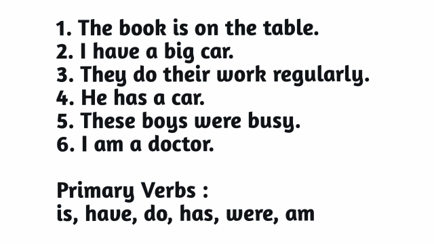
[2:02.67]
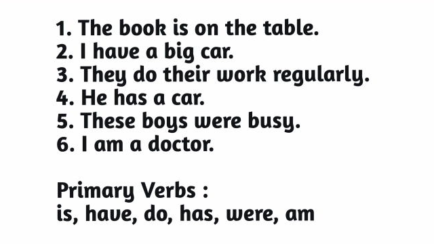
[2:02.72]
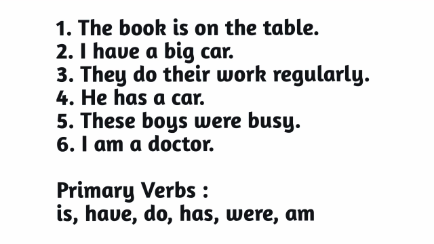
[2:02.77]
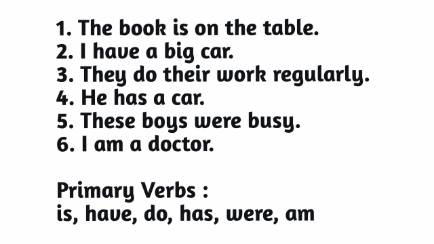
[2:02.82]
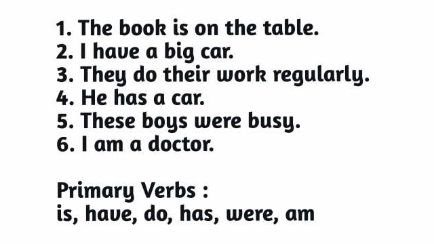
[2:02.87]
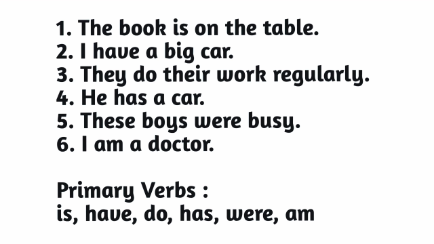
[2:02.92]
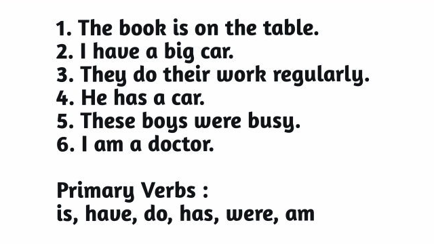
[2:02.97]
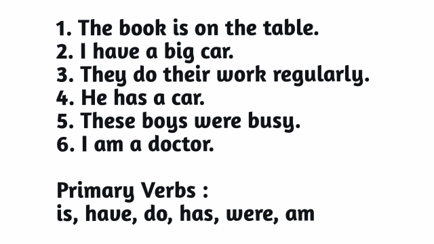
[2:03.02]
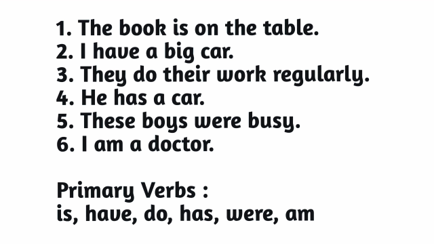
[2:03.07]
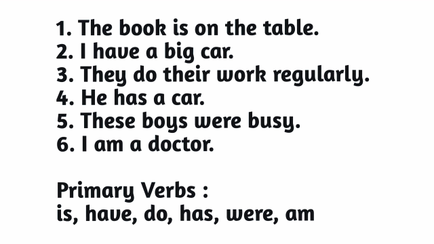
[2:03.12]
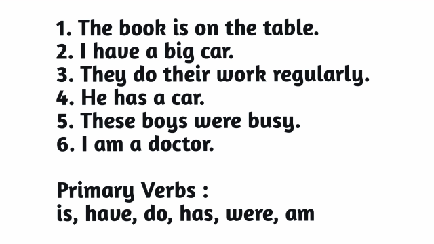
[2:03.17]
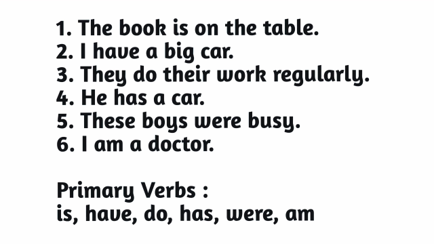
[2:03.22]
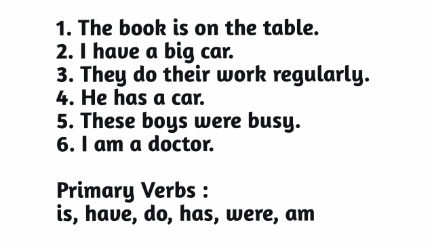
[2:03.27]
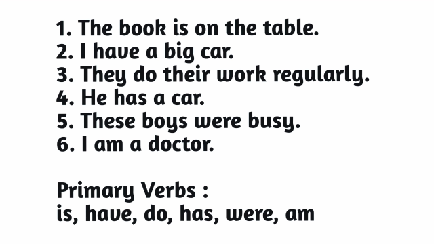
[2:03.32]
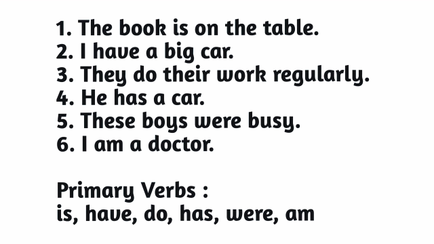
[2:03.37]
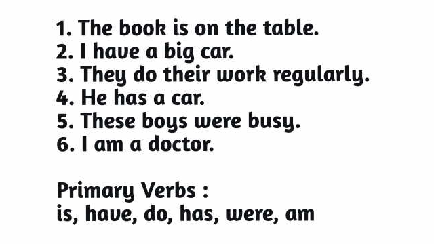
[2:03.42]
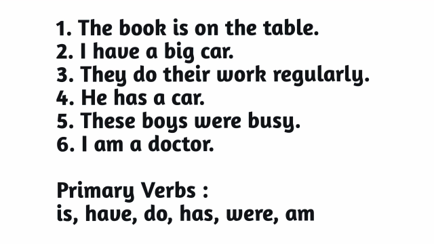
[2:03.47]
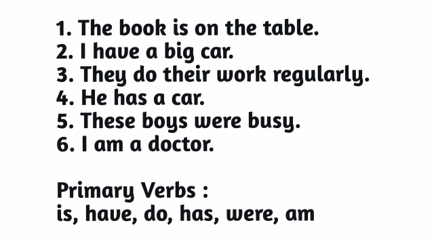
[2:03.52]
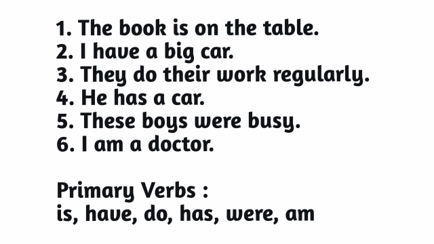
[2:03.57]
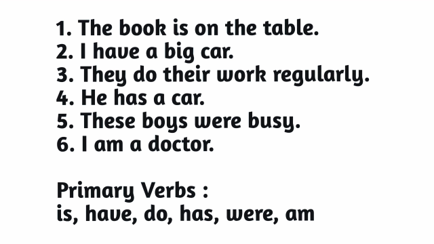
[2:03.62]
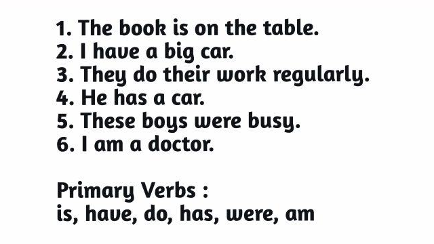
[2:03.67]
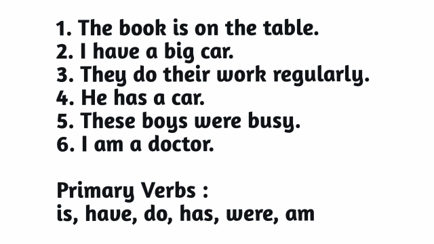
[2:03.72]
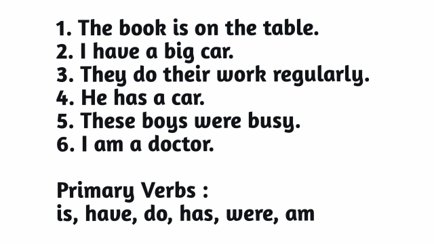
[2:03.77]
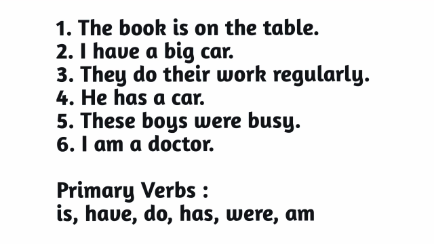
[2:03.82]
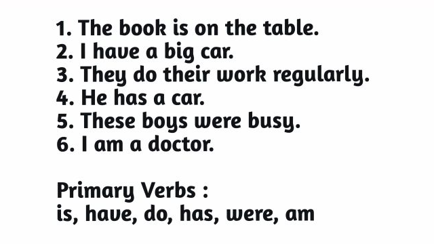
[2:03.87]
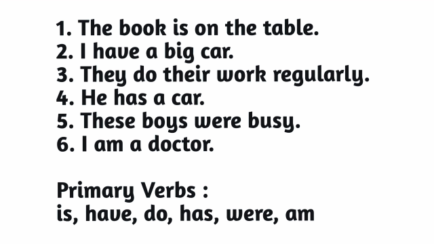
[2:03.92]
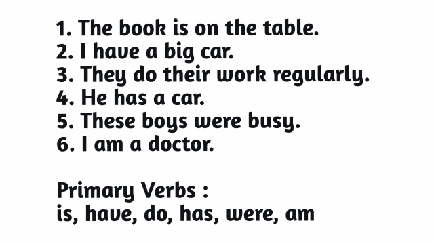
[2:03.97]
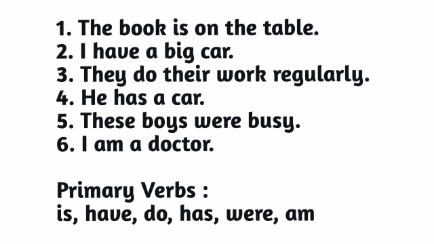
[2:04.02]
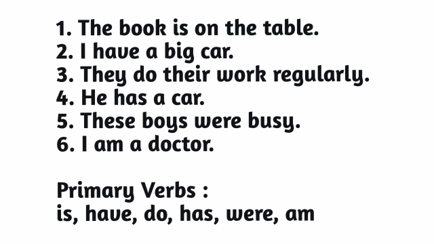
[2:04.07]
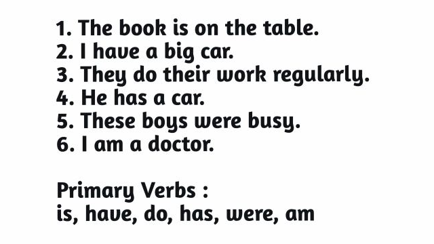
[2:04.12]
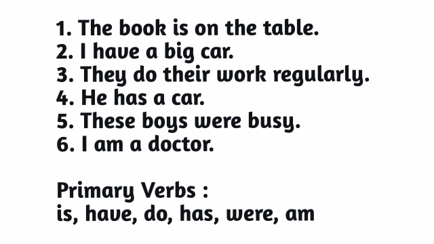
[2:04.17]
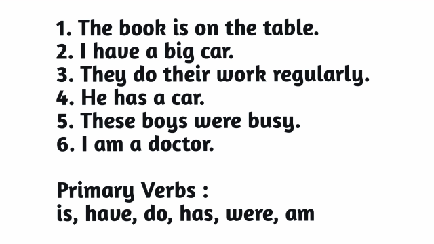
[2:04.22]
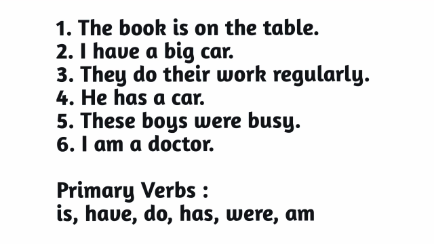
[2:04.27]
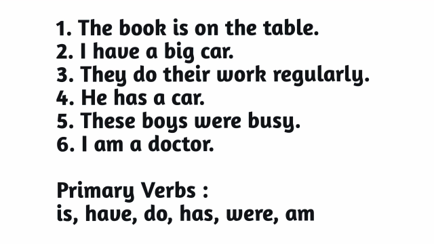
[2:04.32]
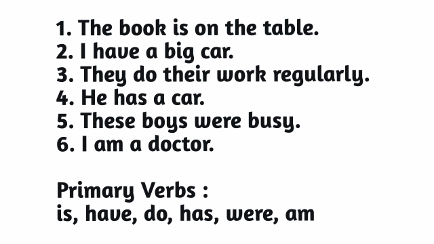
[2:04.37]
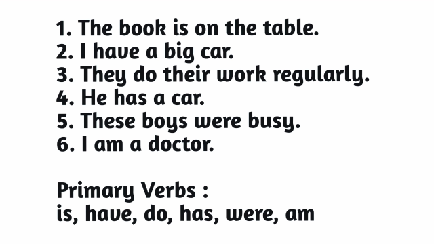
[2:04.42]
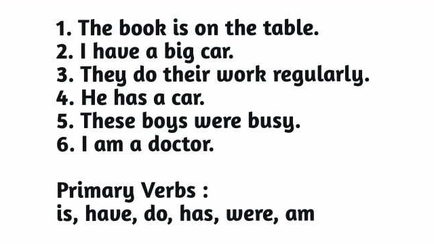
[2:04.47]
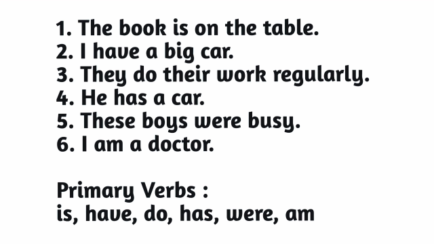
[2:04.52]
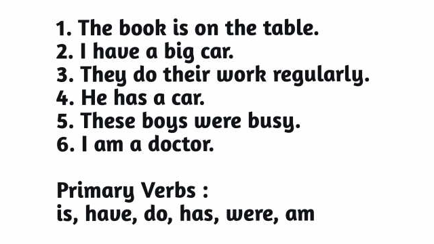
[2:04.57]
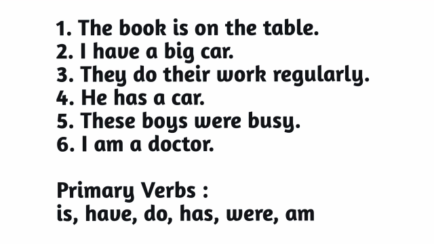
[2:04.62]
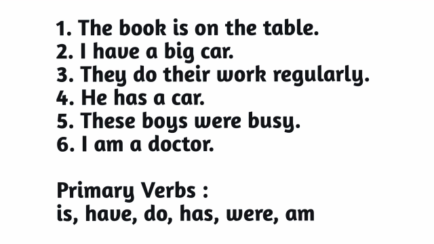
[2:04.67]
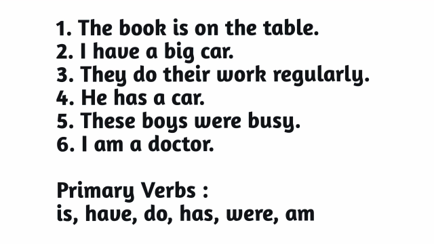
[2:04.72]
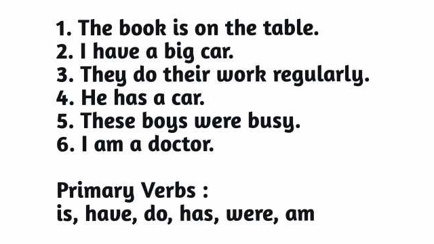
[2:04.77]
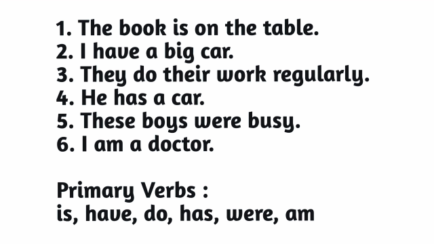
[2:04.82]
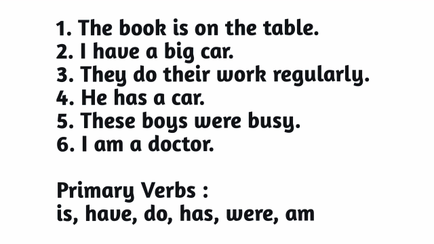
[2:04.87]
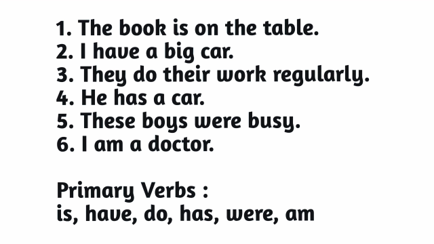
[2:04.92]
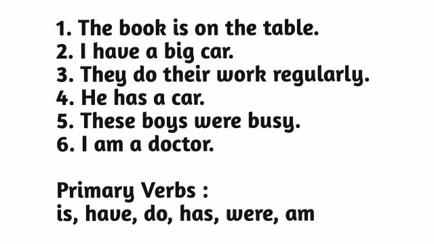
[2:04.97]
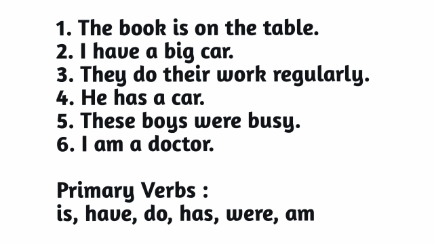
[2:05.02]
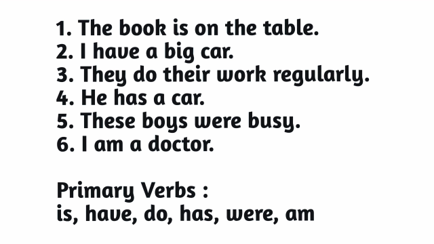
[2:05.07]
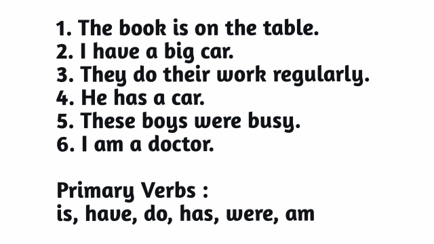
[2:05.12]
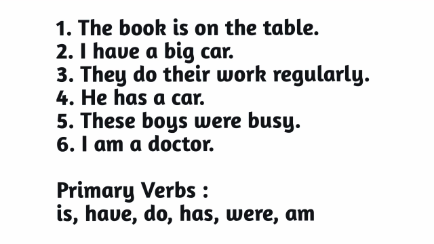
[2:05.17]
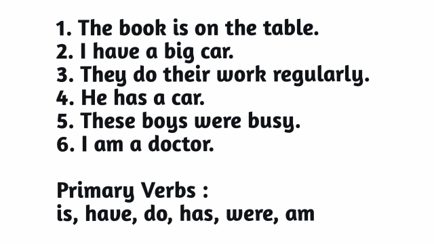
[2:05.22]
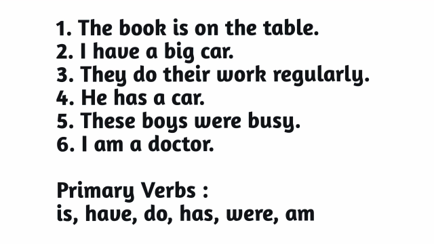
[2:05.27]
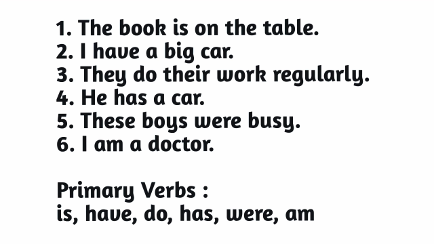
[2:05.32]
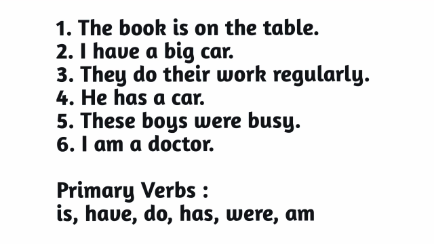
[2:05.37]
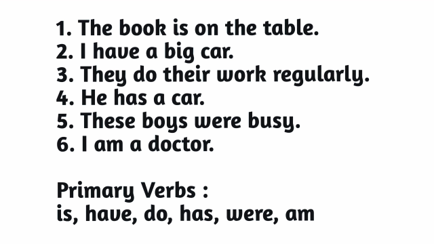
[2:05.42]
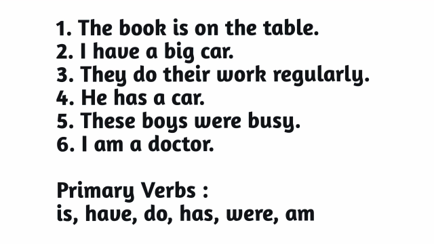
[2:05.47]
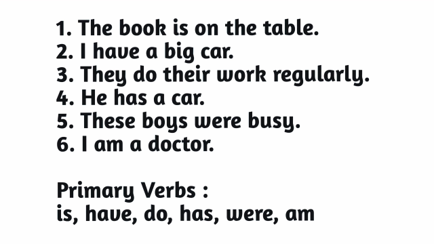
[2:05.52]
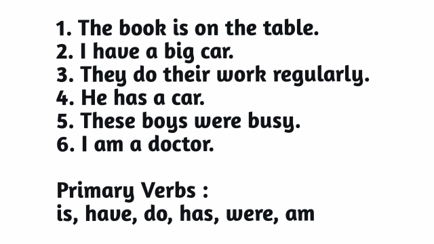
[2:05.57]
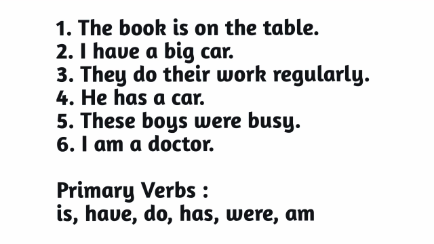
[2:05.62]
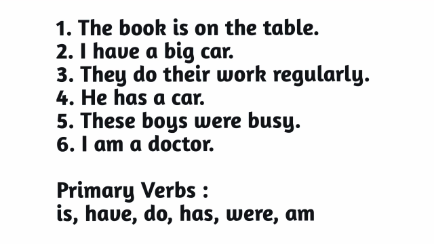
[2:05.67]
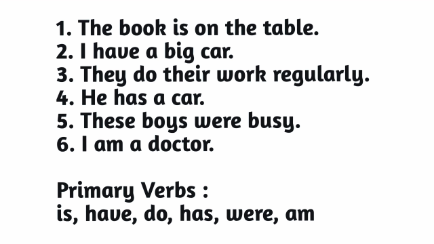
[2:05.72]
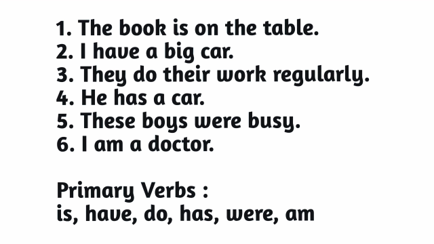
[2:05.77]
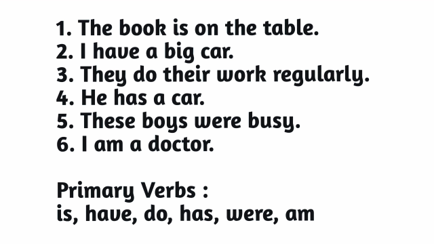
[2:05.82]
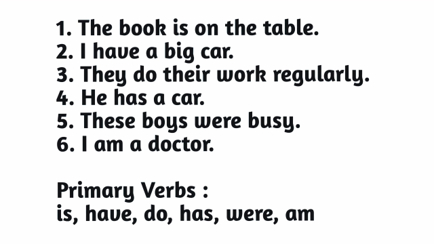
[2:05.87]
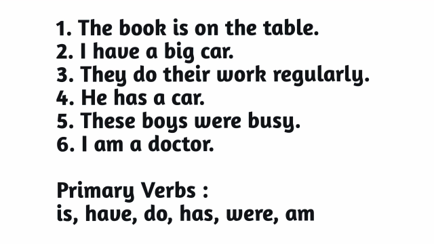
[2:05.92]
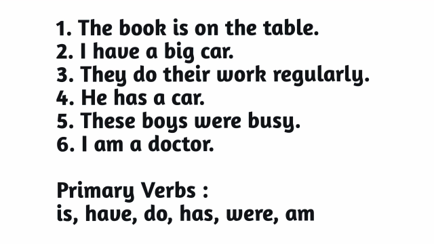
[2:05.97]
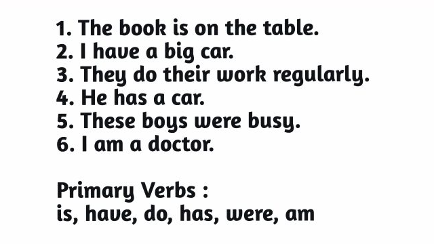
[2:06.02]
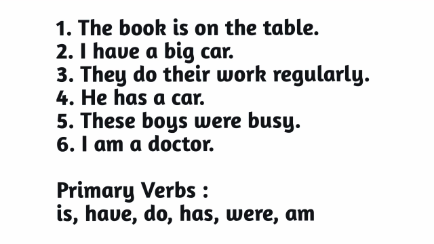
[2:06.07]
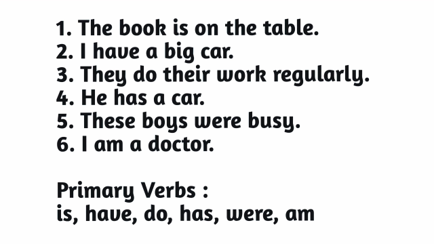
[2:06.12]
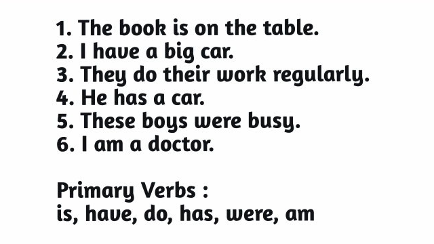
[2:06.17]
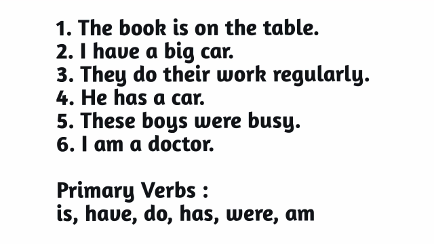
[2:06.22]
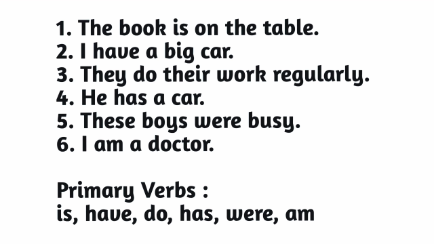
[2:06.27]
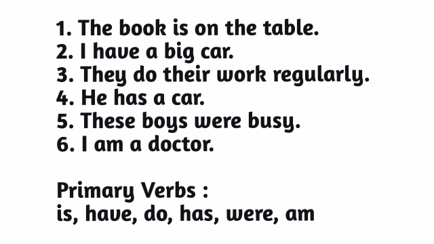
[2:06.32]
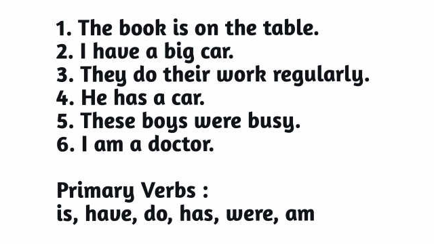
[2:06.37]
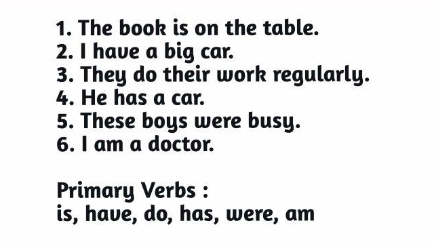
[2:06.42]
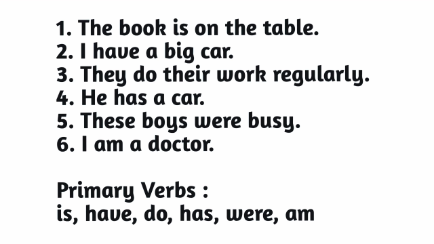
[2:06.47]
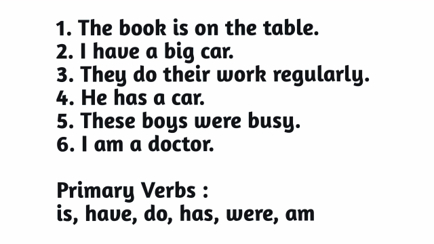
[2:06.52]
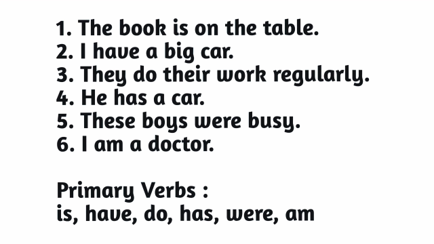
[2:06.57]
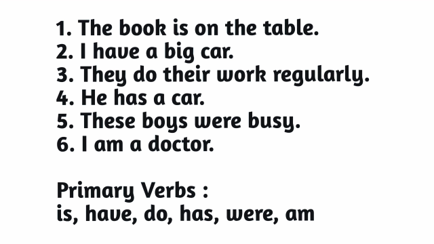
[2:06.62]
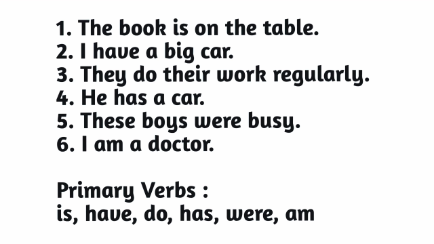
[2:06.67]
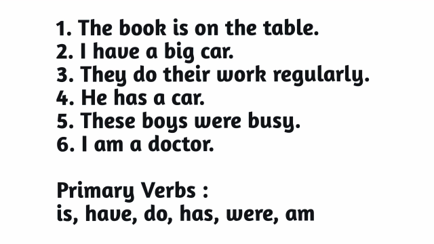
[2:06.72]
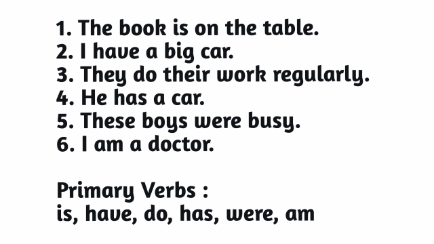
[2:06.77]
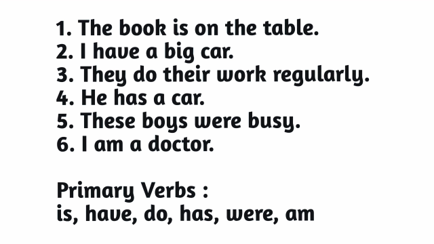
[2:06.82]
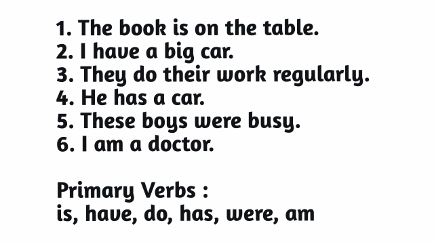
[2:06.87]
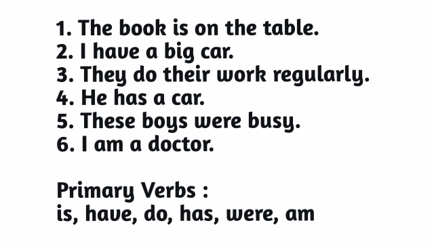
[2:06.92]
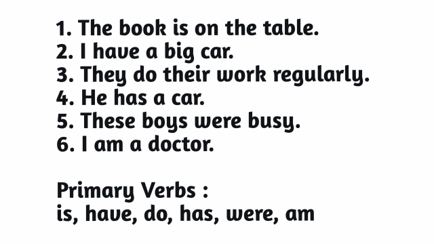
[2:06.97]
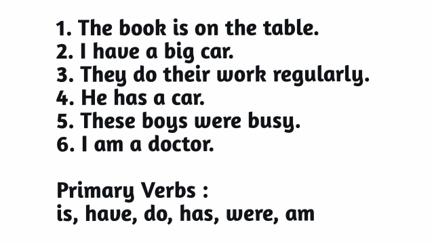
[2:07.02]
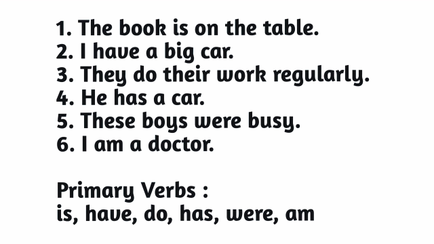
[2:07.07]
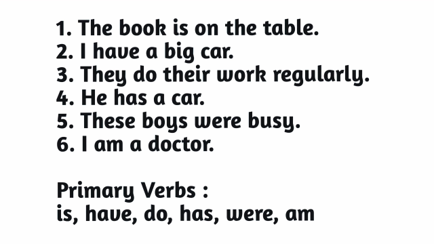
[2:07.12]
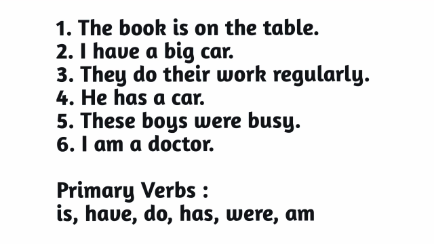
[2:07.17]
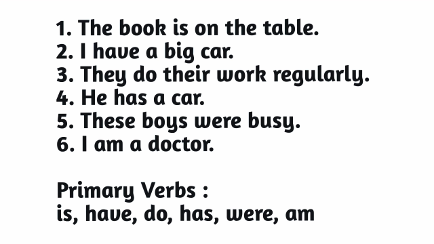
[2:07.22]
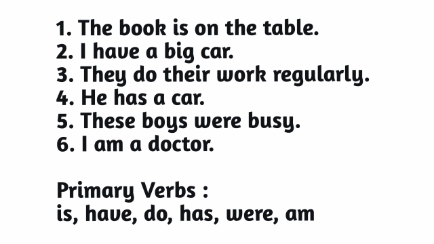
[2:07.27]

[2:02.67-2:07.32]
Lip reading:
[unreadable: no face in view]